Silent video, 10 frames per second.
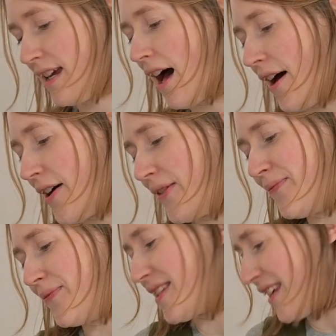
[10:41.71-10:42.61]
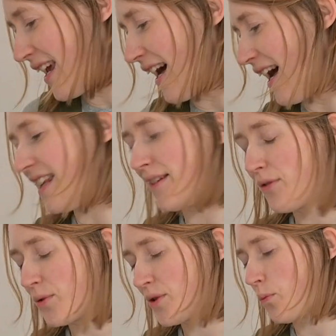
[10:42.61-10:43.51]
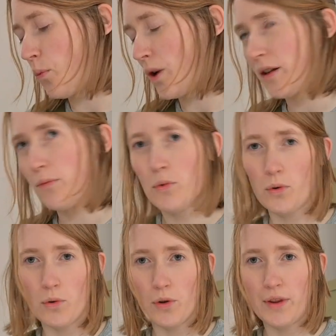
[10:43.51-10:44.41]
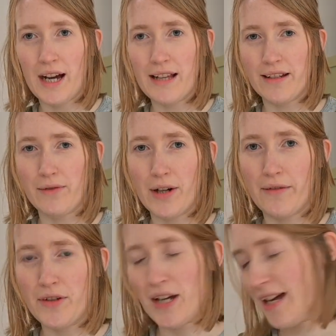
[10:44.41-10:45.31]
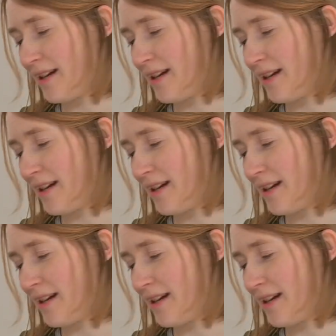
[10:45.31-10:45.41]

So yeah, and then I've ordered one more that hasn't arrived yet.